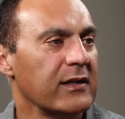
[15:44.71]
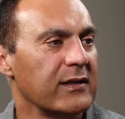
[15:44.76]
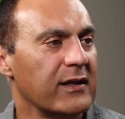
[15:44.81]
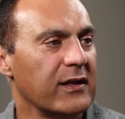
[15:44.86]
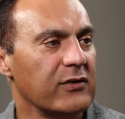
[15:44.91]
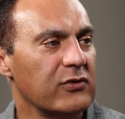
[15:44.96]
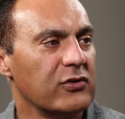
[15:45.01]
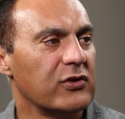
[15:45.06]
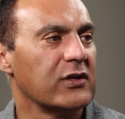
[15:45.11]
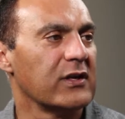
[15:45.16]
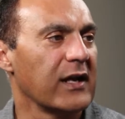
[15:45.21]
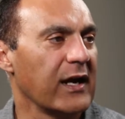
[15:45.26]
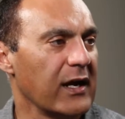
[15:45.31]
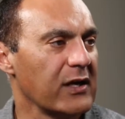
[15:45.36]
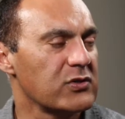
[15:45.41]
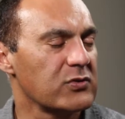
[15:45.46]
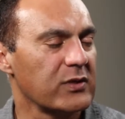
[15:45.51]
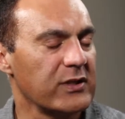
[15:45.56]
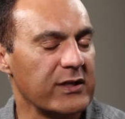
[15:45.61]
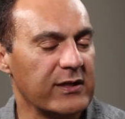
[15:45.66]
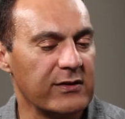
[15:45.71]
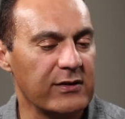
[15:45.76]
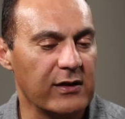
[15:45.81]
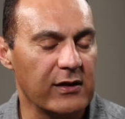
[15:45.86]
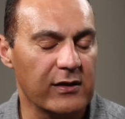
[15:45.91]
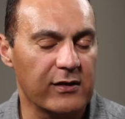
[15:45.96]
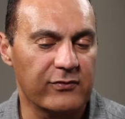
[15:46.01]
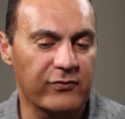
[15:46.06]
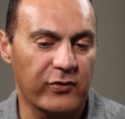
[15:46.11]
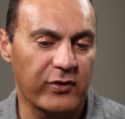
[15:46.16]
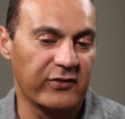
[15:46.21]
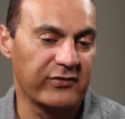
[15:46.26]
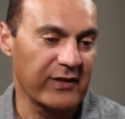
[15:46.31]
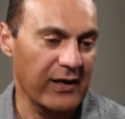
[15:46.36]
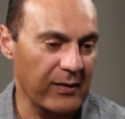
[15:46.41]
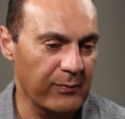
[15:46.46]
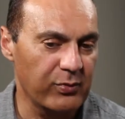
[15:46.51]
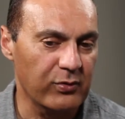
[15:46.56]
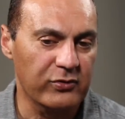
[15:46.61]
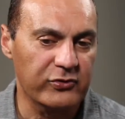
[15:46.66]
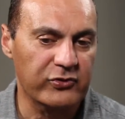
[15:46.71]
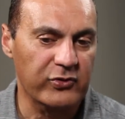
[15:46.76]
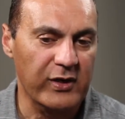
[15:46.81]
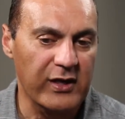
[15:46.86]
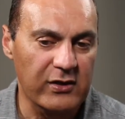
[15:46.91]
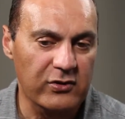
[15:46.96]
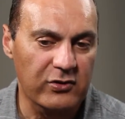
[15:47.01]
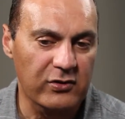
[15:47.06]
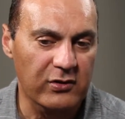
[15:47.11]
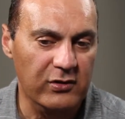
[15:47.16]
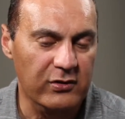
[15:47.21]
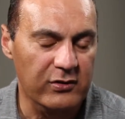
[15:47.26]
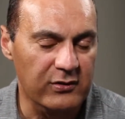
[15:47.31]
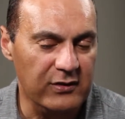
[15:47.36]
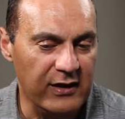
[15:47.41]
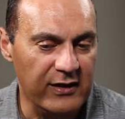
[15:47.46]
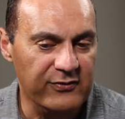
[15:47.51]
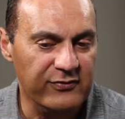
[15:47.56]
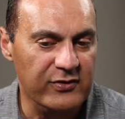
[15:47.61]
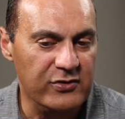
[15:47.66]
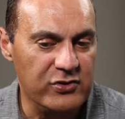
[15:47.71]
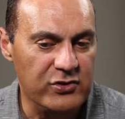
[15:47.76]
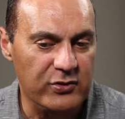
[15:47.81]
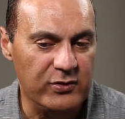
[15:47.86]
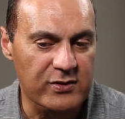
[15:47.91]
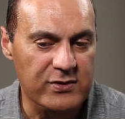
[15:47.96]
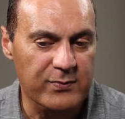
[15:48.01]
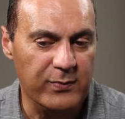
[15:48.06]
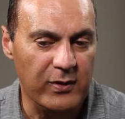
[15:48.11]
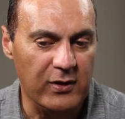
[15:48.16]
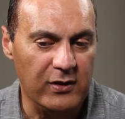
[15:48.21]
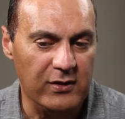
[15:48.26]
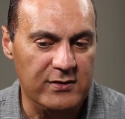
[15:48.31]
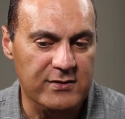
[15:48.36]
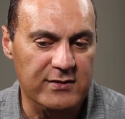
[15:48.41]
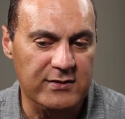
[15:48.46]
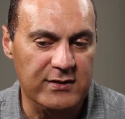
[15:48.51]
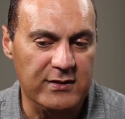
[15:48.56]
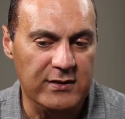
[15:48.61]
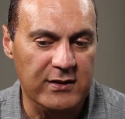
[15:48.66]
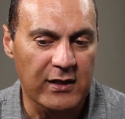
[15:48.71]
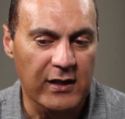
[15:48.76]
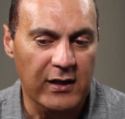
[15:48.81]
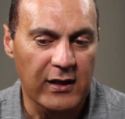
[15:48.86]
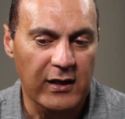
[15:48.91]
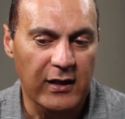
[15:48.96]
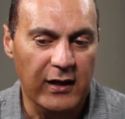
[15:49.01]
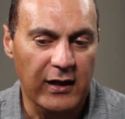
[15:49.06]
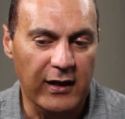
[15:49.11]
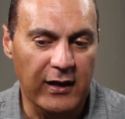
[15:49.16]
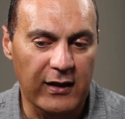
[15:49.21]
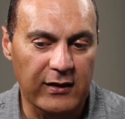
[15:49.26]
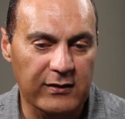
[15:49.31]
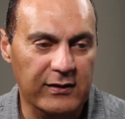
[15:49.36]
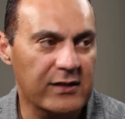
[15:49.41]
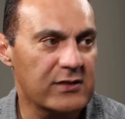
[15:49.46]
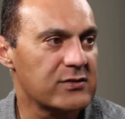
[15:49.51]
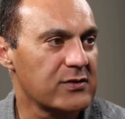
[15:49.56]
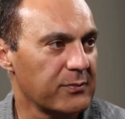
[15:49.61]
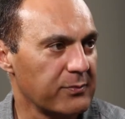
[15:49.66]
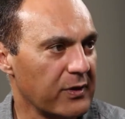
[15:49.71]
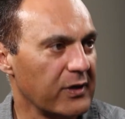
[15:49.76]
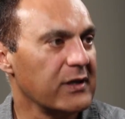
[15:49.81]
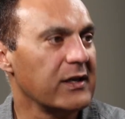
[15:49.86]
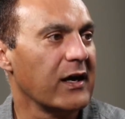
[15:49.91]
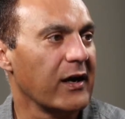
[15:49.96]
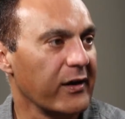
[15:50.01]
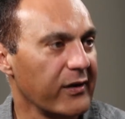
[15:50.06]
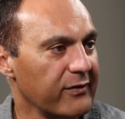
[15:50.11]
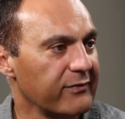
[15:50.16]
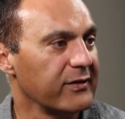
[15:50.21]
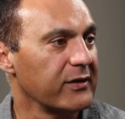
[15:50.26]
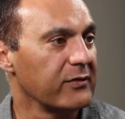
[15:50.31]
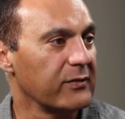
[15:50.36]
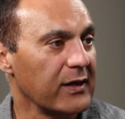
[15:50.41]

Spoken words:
that you can actually, for example, trade your life insurance policy and get some money out of it,